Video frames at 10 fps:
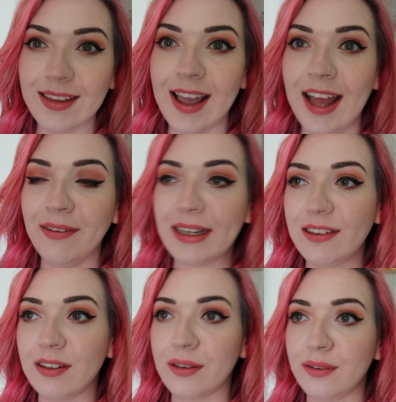Anyway,
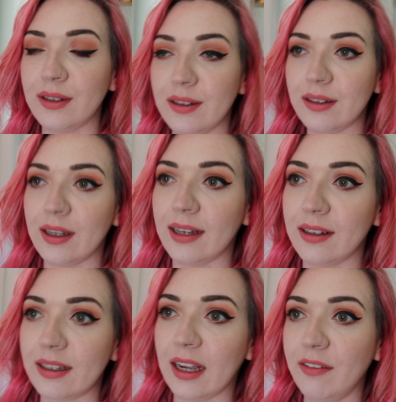so
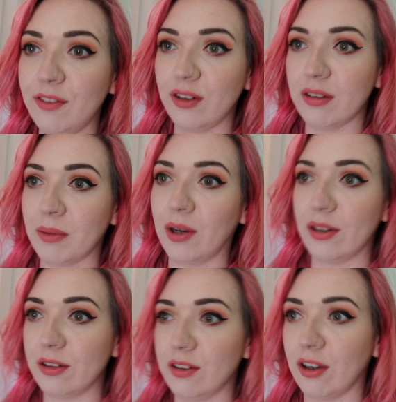kind of doing some
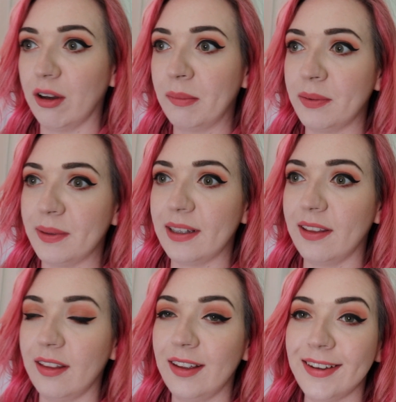odd jobs
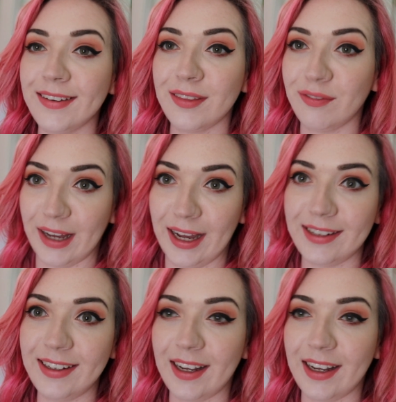with the van.